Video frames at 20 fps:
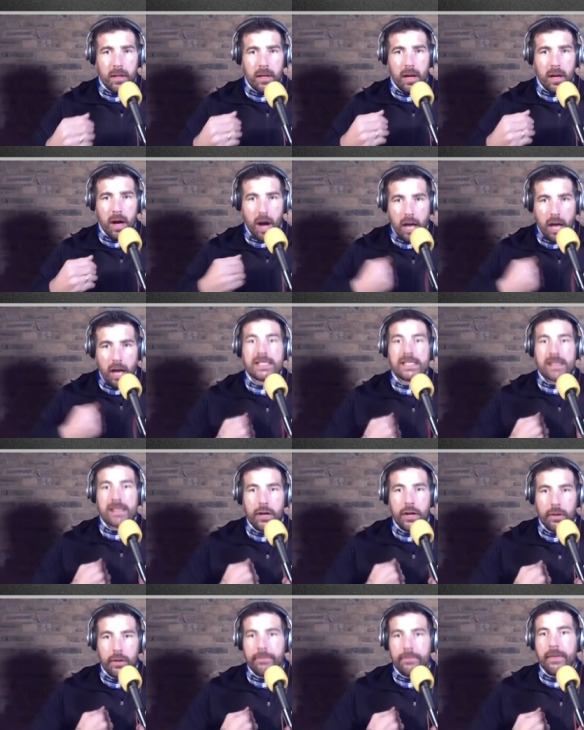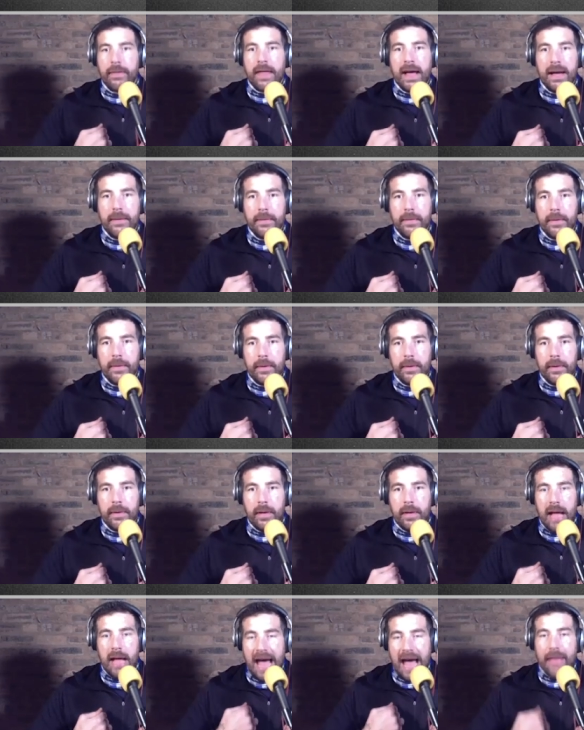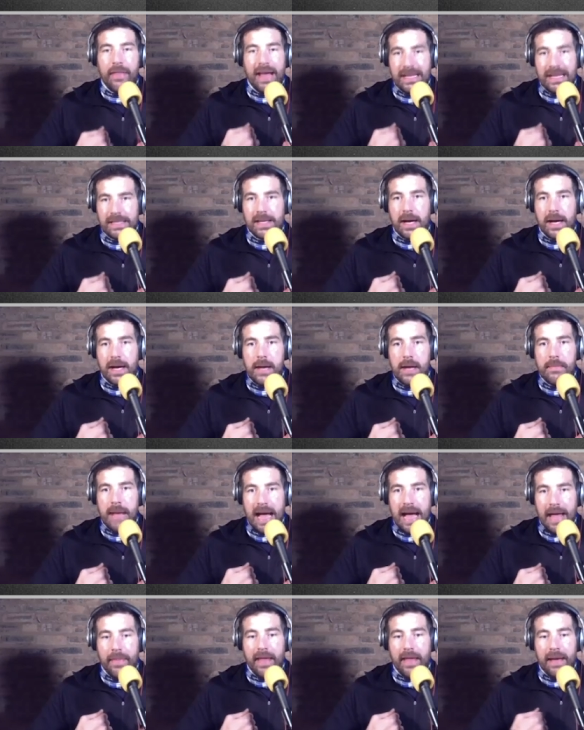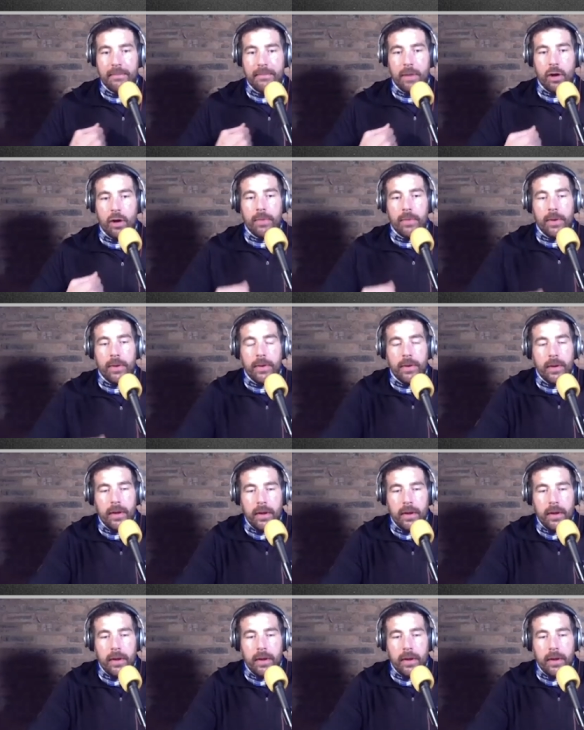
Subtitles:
I signed up for that at that time, at that moment.